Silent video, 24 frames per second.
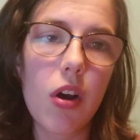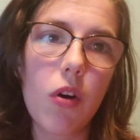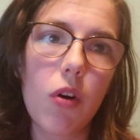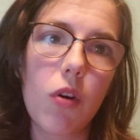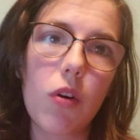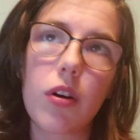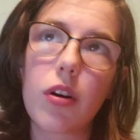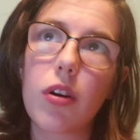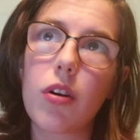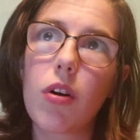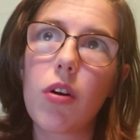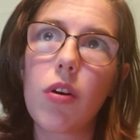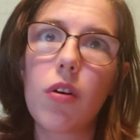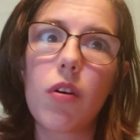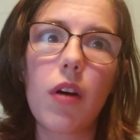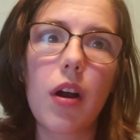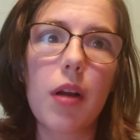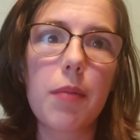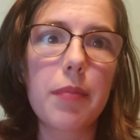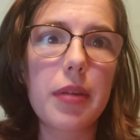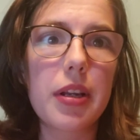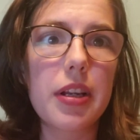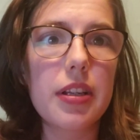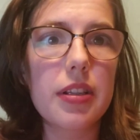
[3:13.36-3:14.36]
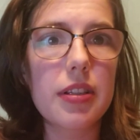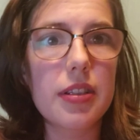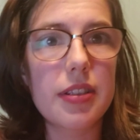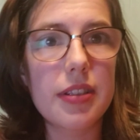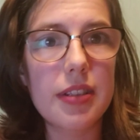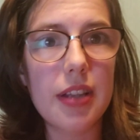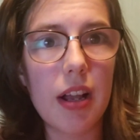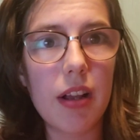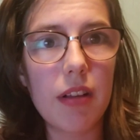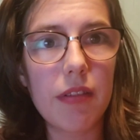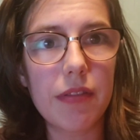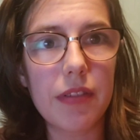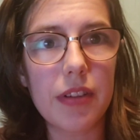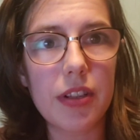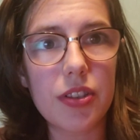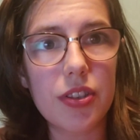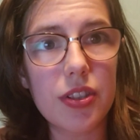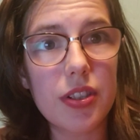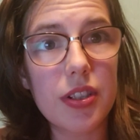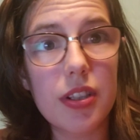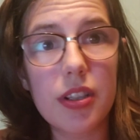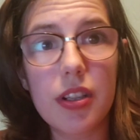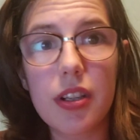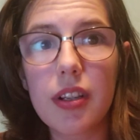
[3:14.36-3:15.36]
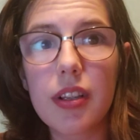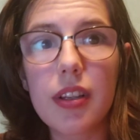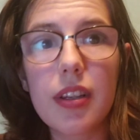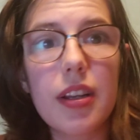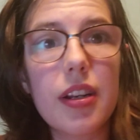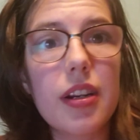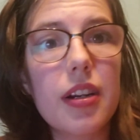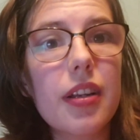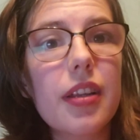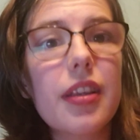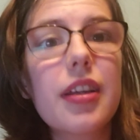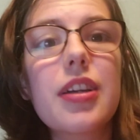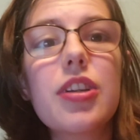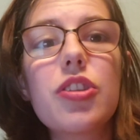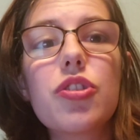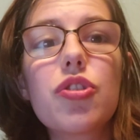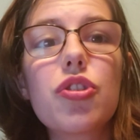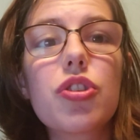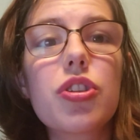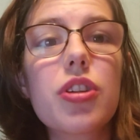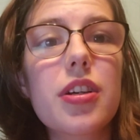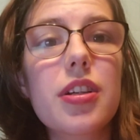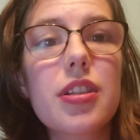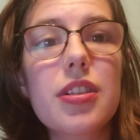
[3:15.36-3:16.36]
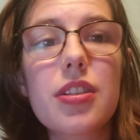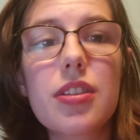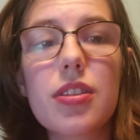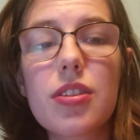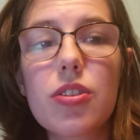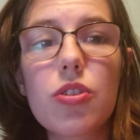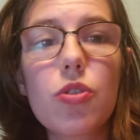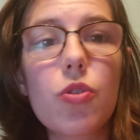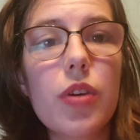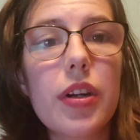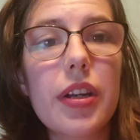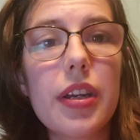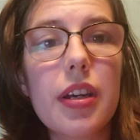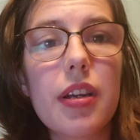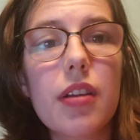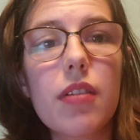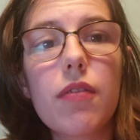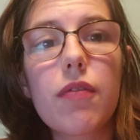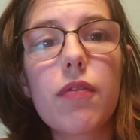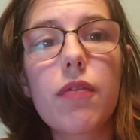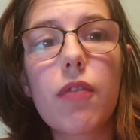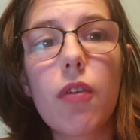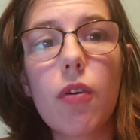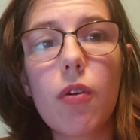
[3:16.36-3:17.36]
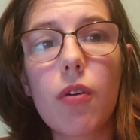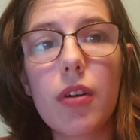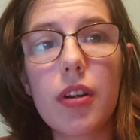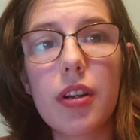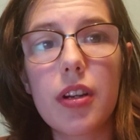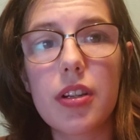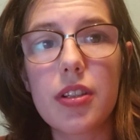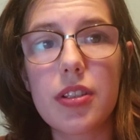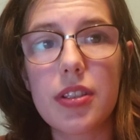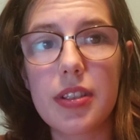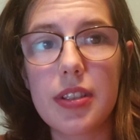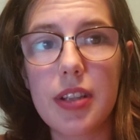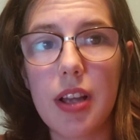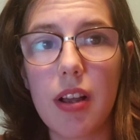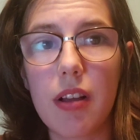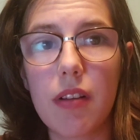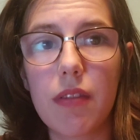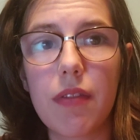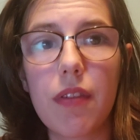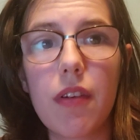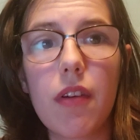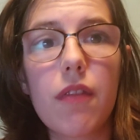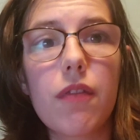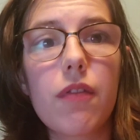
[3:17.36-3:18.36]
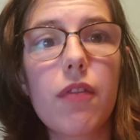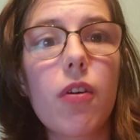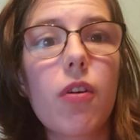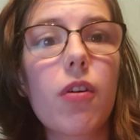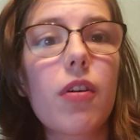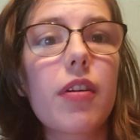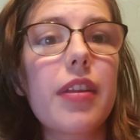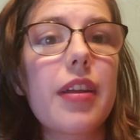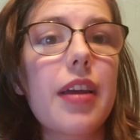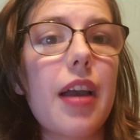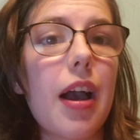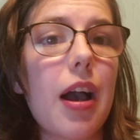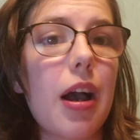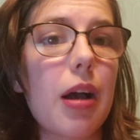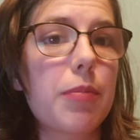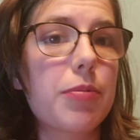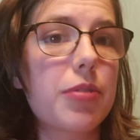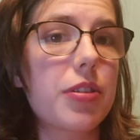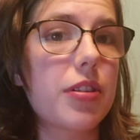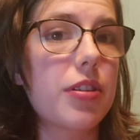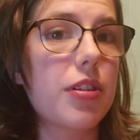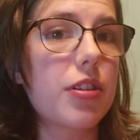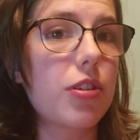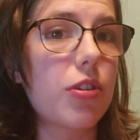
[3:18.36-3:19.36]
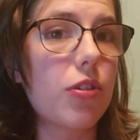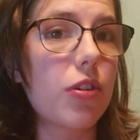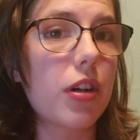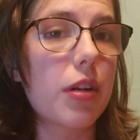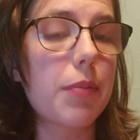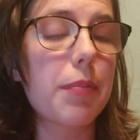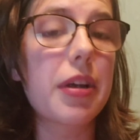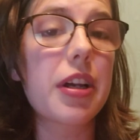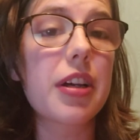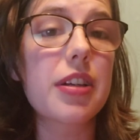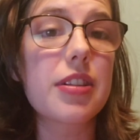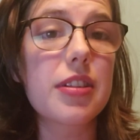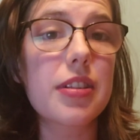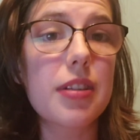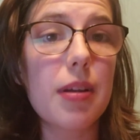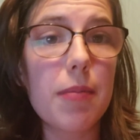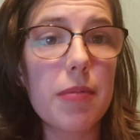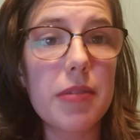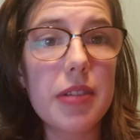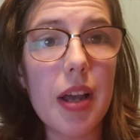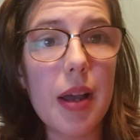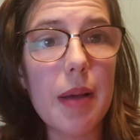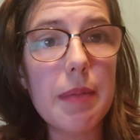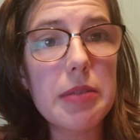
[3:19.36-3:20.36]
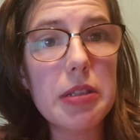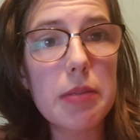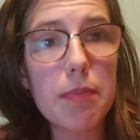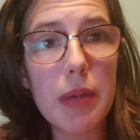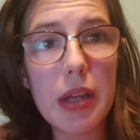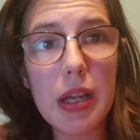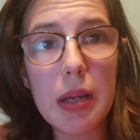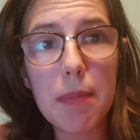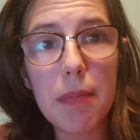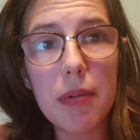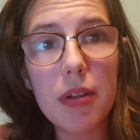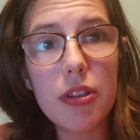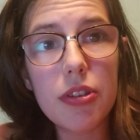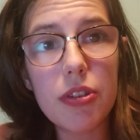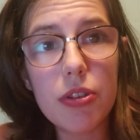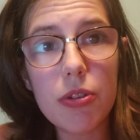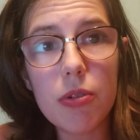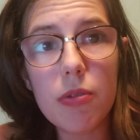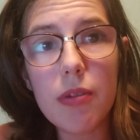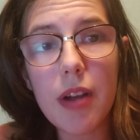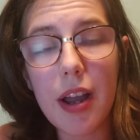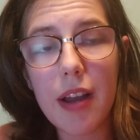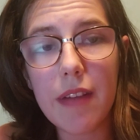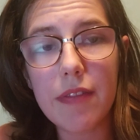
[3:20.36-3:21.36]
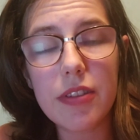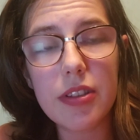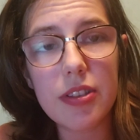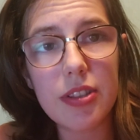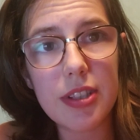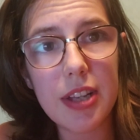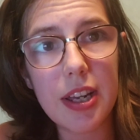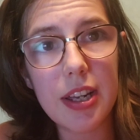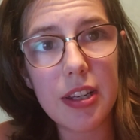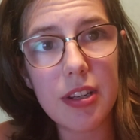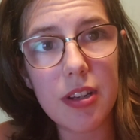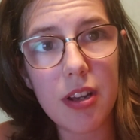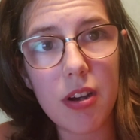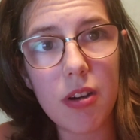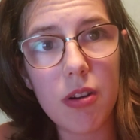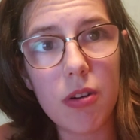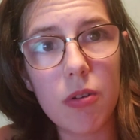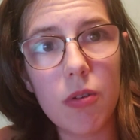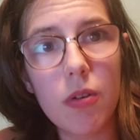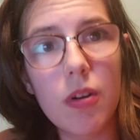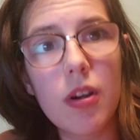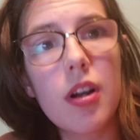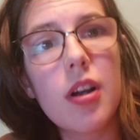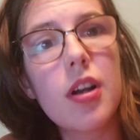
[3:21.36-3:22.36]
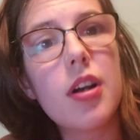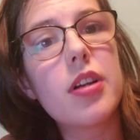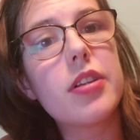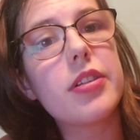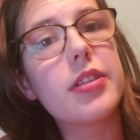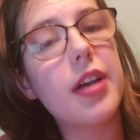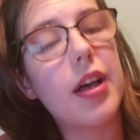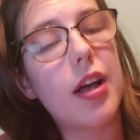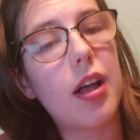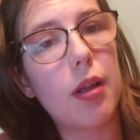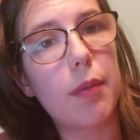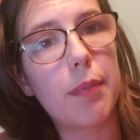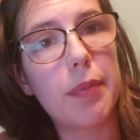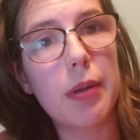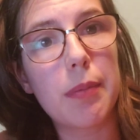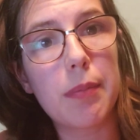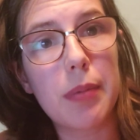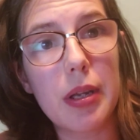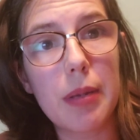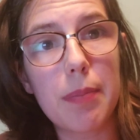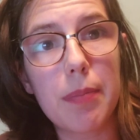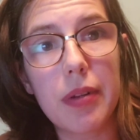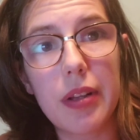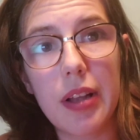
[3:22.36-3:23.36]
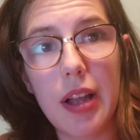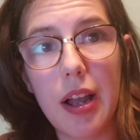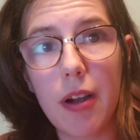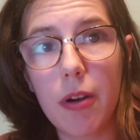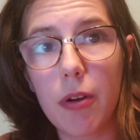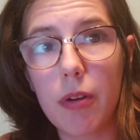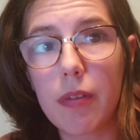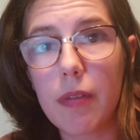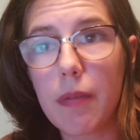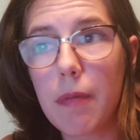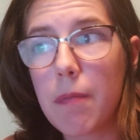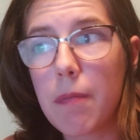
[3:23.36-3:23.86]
Or, oh, I'm being selfish. You're literally just doing it for yourself, for the option to do it. Because sometimes people do have to say no to helping people out.